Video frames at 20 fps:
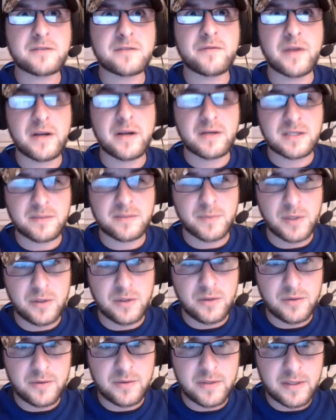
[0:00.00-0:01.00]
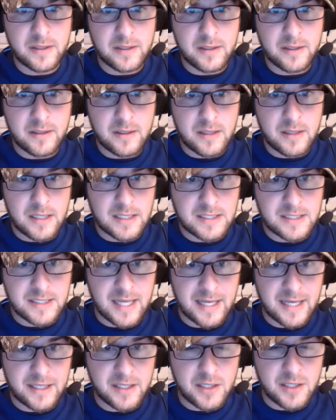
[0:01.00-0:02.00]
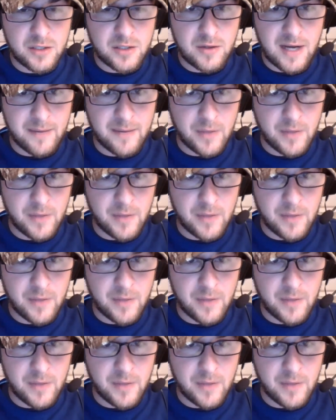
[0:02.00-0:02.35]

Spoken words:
is very smooth. It's not going to grab a